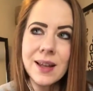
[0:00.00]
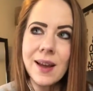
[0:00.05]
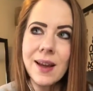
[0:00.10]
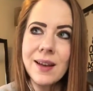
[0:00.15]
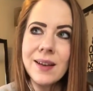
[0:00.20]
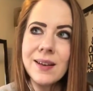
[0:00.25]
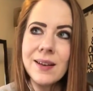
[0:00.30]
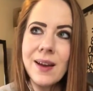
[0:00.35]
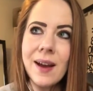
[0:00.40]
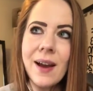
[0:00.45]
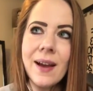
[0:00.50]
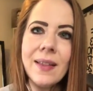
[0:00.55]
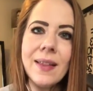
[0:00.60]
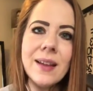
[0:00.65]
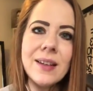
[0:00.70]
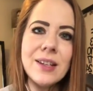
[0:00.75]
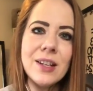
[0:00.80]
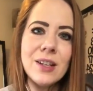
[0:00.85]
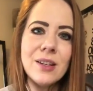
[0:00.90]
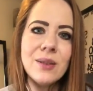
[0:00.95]
And I
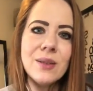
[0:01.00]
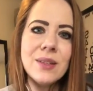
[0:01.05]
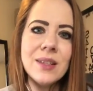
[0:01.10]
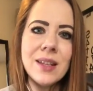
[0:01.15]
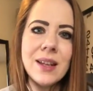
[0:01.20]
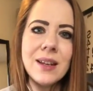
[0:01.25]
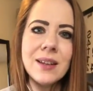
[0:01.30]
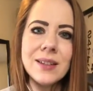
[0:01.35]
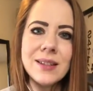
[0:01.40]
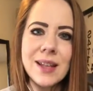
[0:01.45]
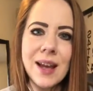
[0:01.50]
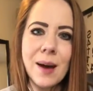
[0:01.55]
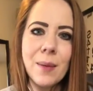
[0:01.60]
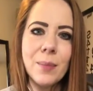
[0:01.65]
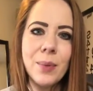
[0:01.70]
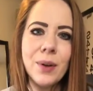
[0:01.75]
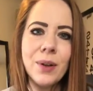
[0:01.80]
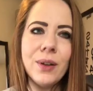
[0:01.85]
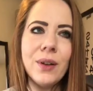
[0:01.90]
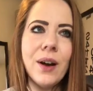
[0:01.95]
like to use the
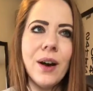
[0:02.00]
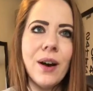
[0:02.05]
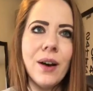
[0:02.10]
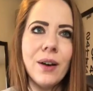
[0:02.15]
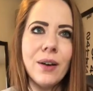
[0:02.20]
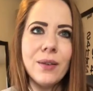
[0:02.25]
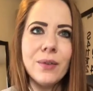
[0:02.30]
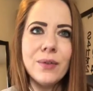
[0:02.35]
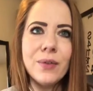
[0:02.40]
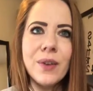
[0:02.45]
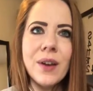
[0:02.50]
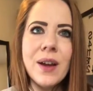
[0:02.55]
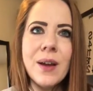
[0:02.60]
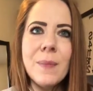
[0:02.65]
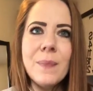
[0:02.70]
example of